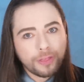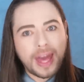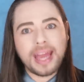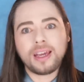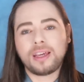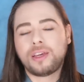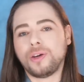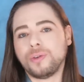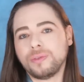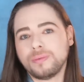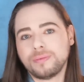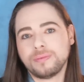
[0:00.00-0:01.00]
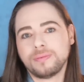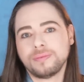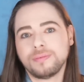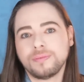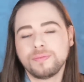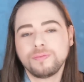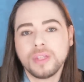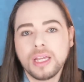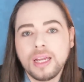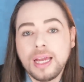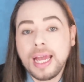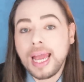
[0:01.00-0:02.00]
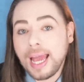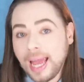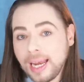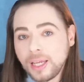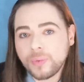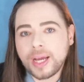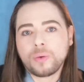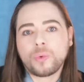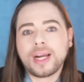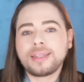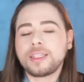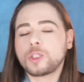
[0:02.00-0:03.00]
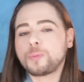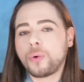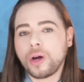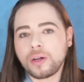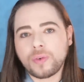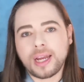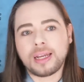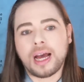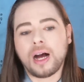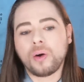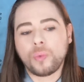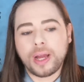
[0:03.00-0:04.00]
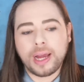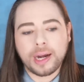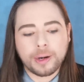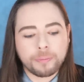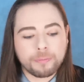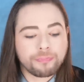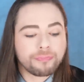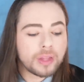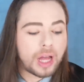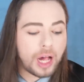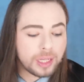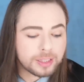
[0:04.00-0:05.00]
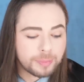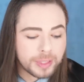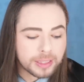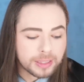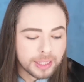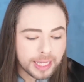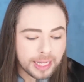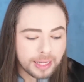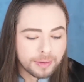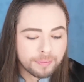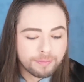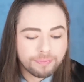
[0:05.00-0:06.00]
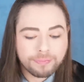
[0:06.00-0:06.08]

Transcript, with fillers: Thank you. Anyway, we're at this point right now where ultimately